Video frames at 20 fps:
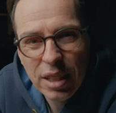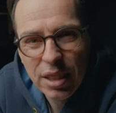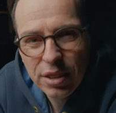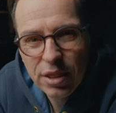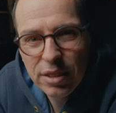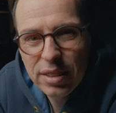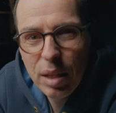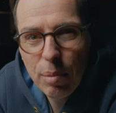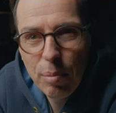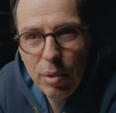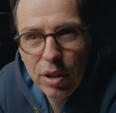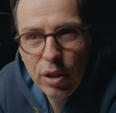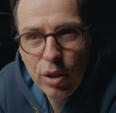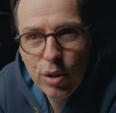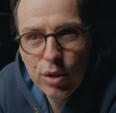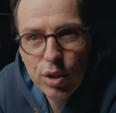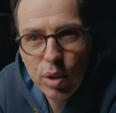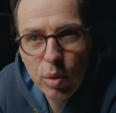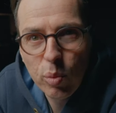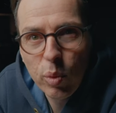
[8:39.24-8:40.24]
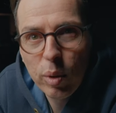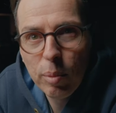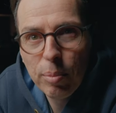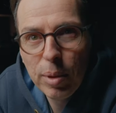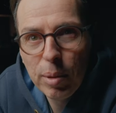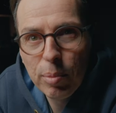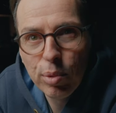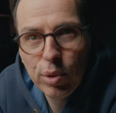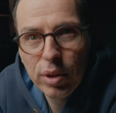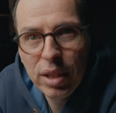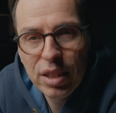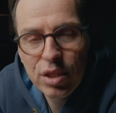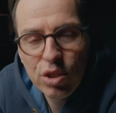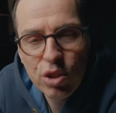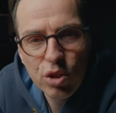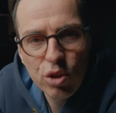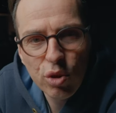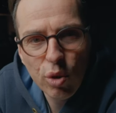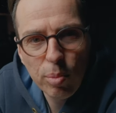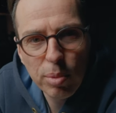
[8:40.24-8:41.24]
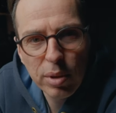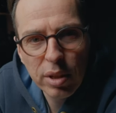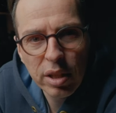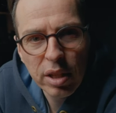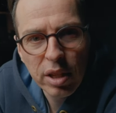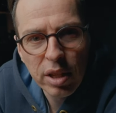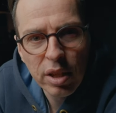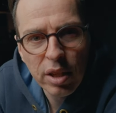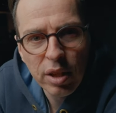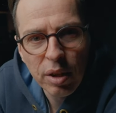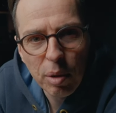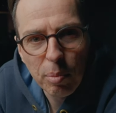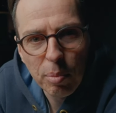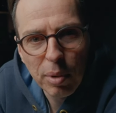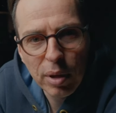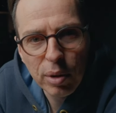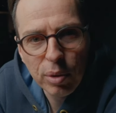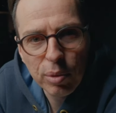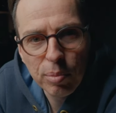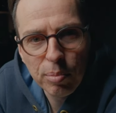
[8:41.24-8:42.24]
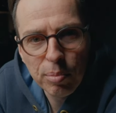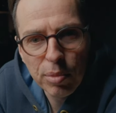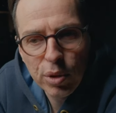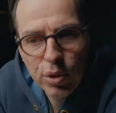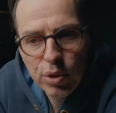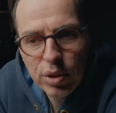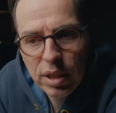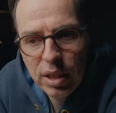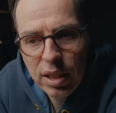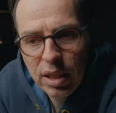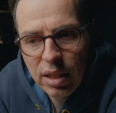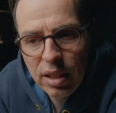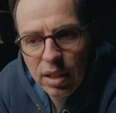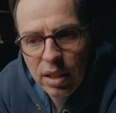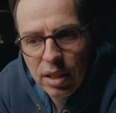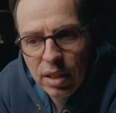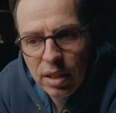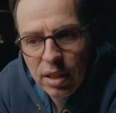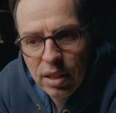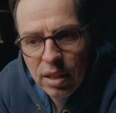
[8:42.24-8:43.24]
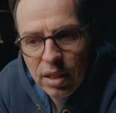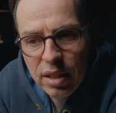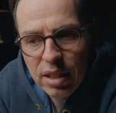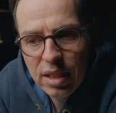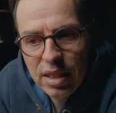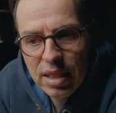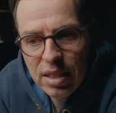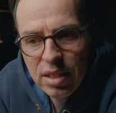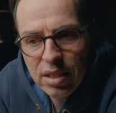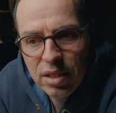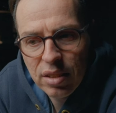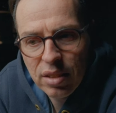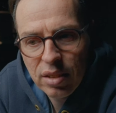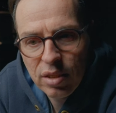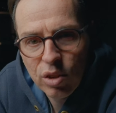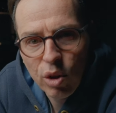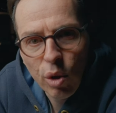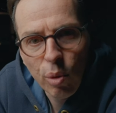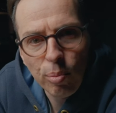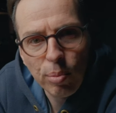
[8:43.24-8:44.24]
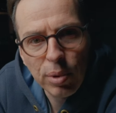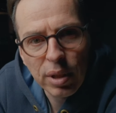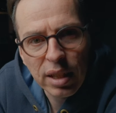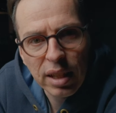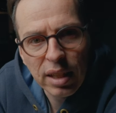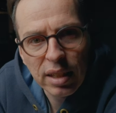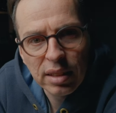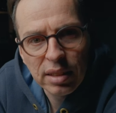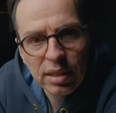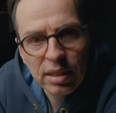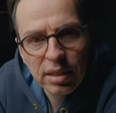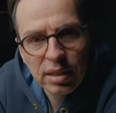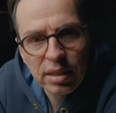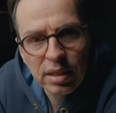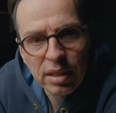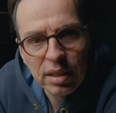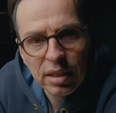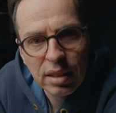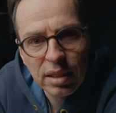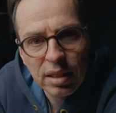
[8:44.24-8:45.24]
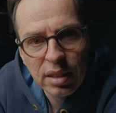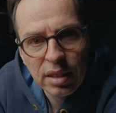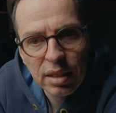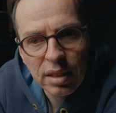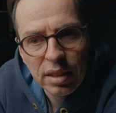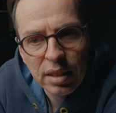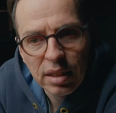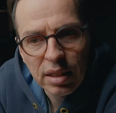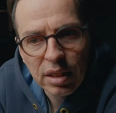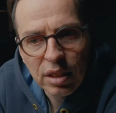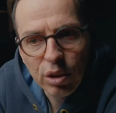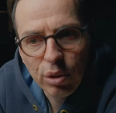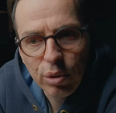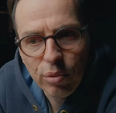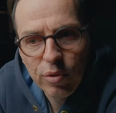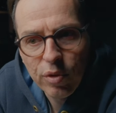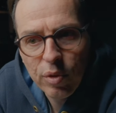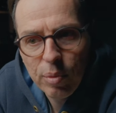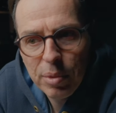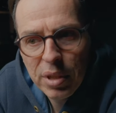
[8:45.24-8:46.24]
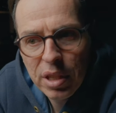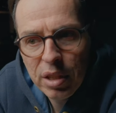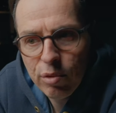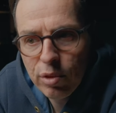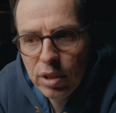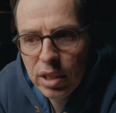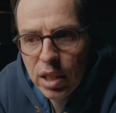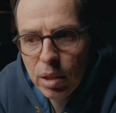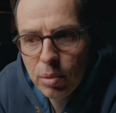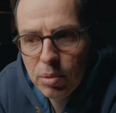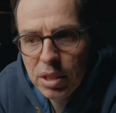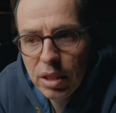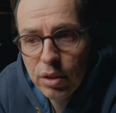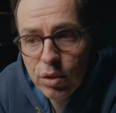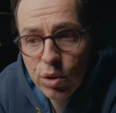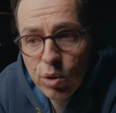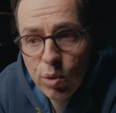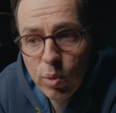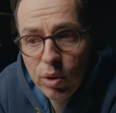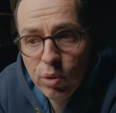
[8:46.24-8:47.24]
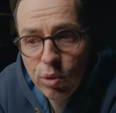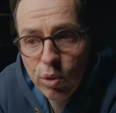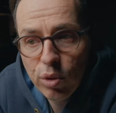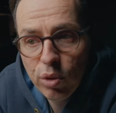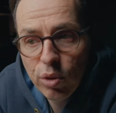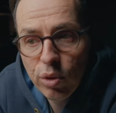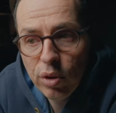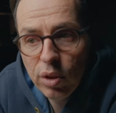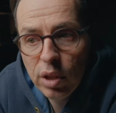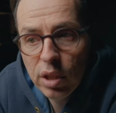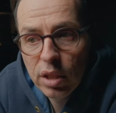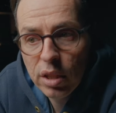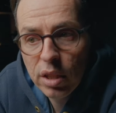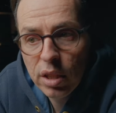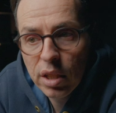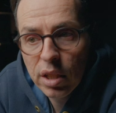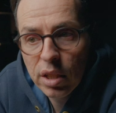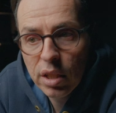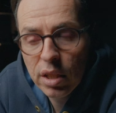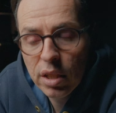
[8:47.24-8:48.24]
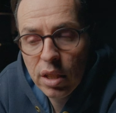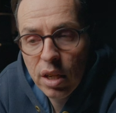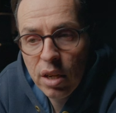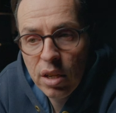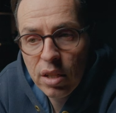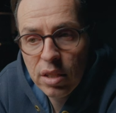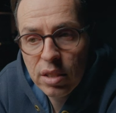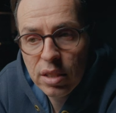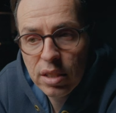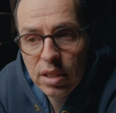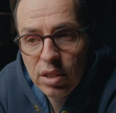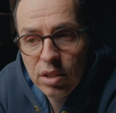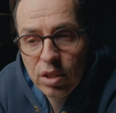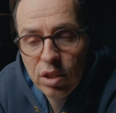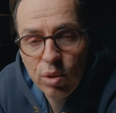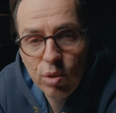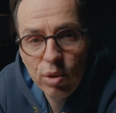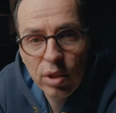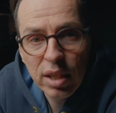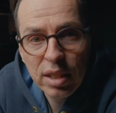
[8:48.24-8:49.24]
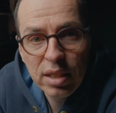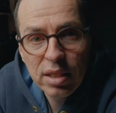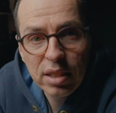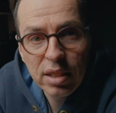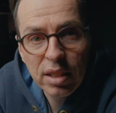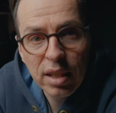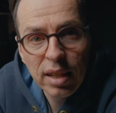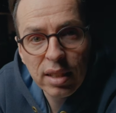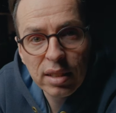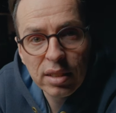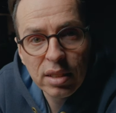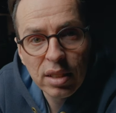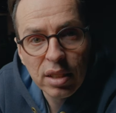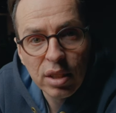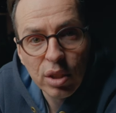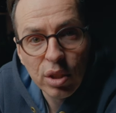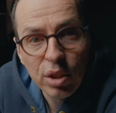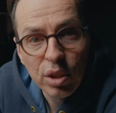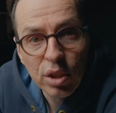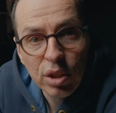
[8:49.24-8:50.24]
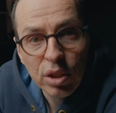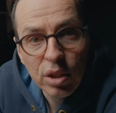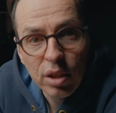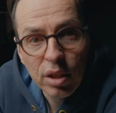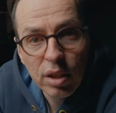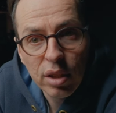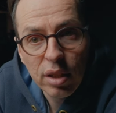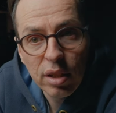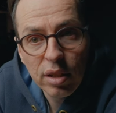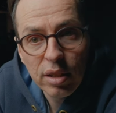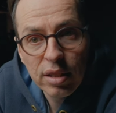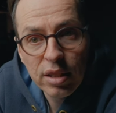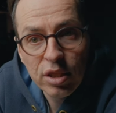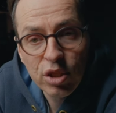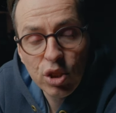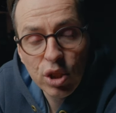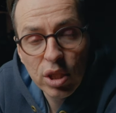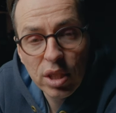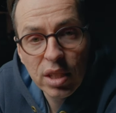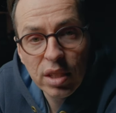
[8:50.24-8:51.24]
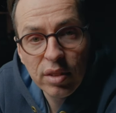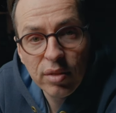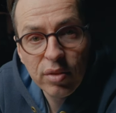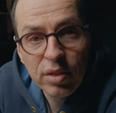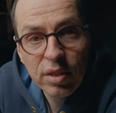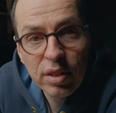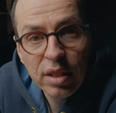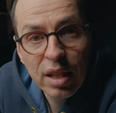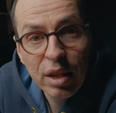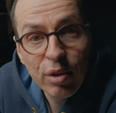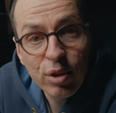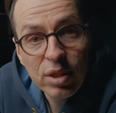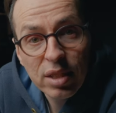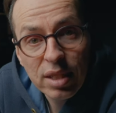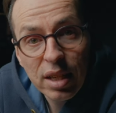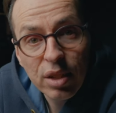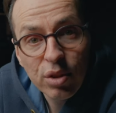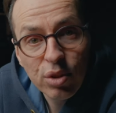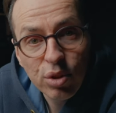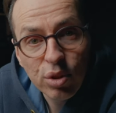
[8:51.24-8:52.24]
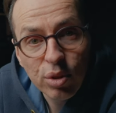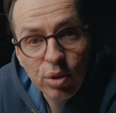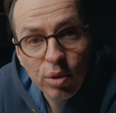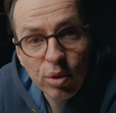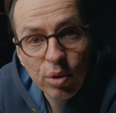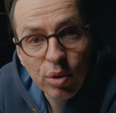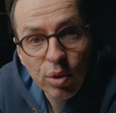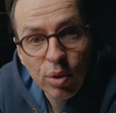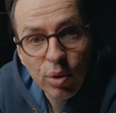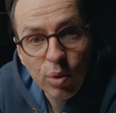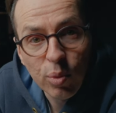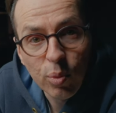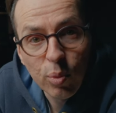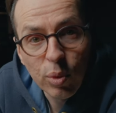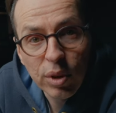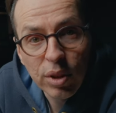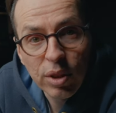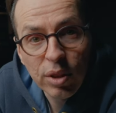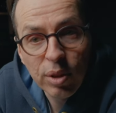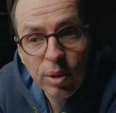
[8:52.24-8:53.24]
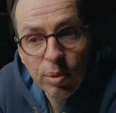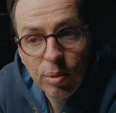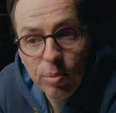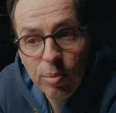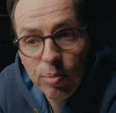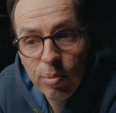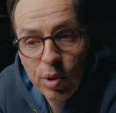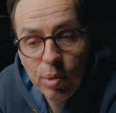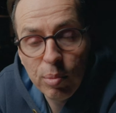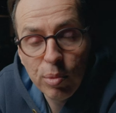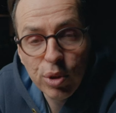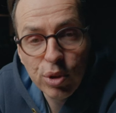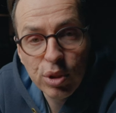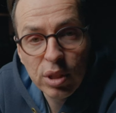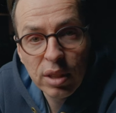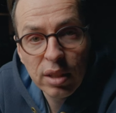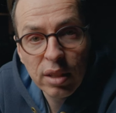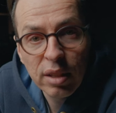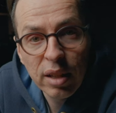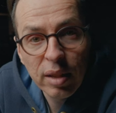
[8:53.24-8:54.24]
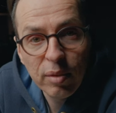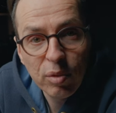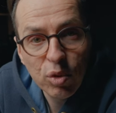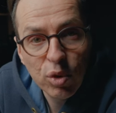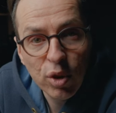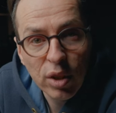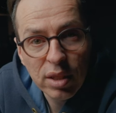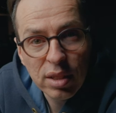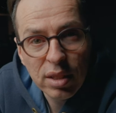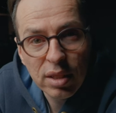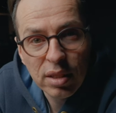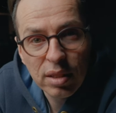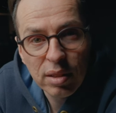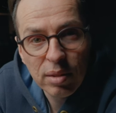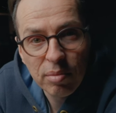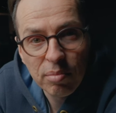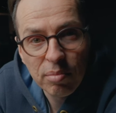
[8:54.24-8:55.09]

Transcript: Just get my nose up when people get snobby about music that isn't complicated. You know, for me, it really comes down to whether or not the artist, the creator, has achieved their intention with the, the music that they've created.